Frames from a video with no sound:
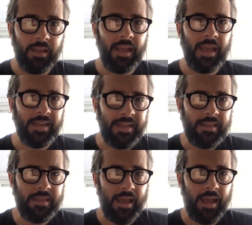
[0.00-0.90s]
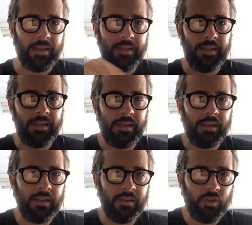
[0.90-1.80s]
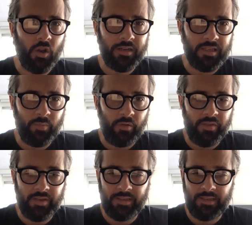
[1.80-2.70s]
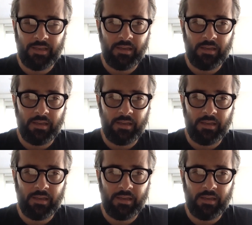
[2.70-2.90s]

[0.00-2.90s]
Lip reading: And in that, he talks about this